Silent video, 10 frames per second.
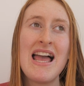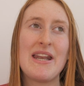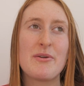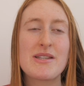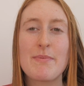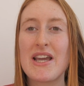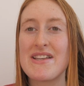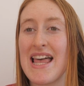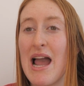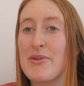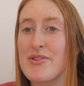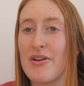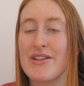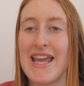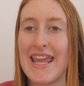and it was because I was
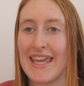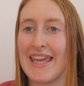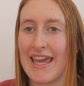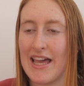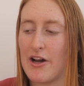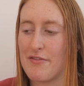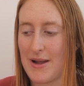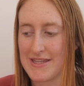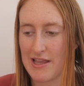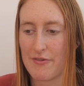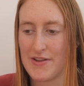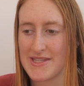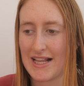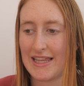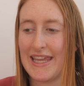not taking care of myself
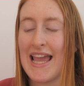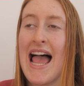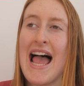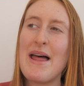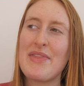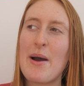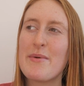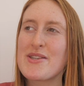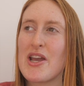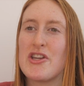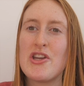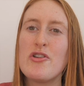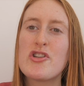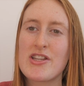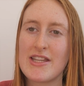physically, and that was a
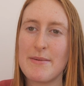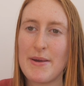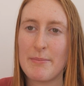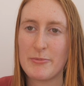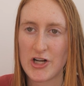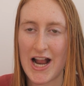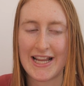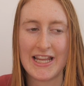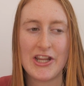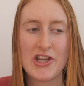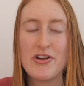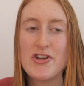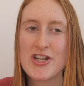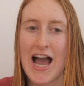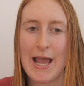huge sleeping dragon, a
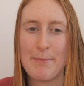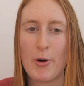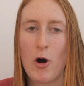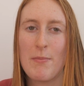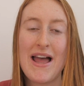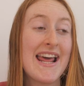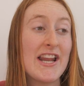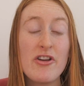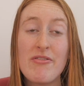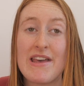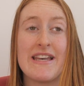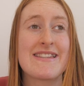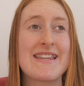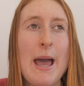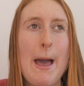huge time bomb, and I knew this.